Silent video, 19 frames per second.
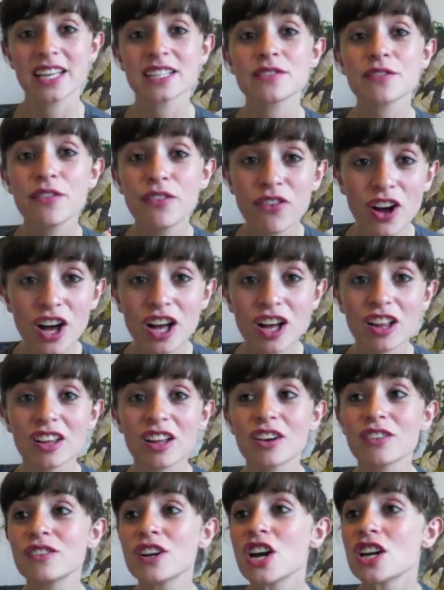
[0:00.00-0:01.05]
It's full
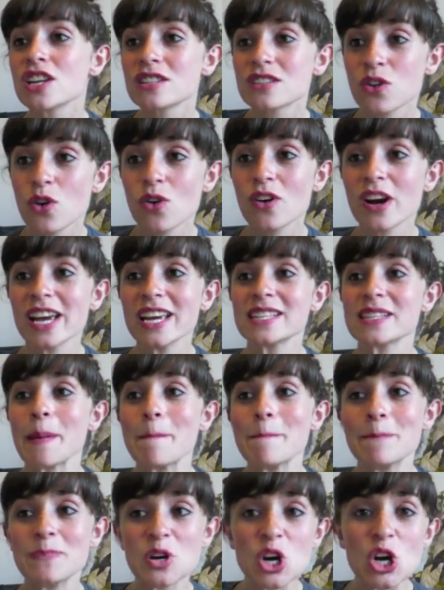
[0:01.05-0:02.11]
of toys
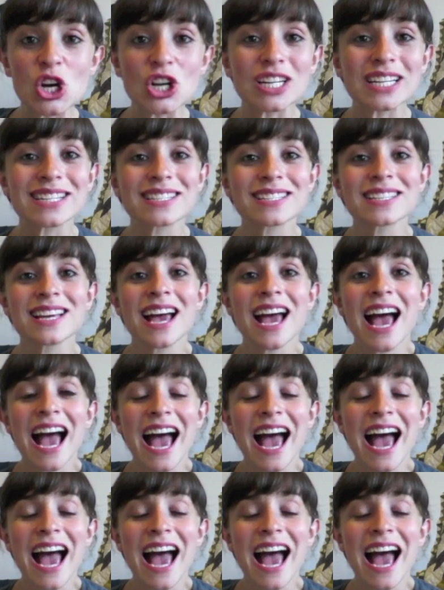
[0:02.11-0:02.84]
and books